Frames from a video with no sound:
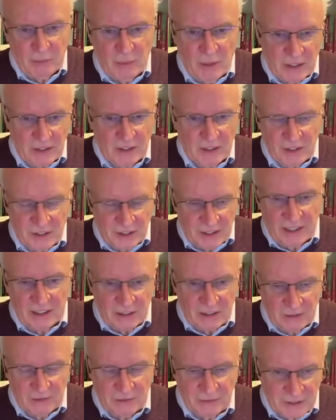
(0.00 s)
One could
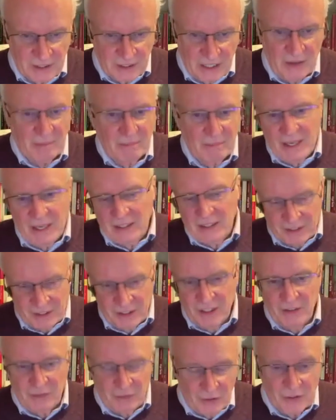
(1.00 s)
think of going back
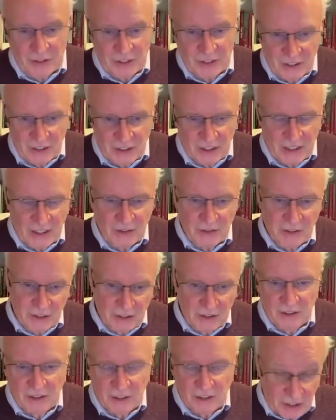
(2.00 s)
30, 40 years ago
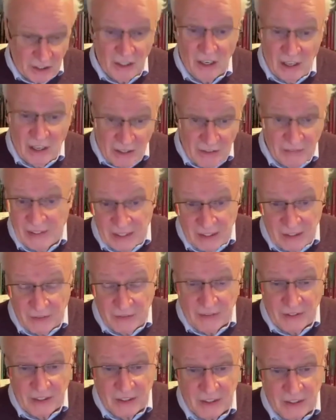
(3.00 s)
to Live Aid,
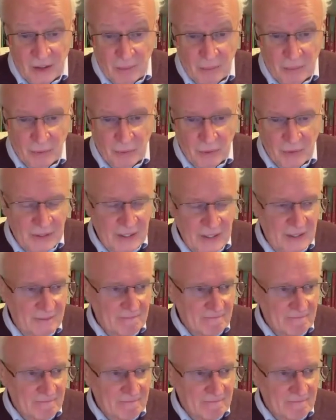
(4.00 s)
for example,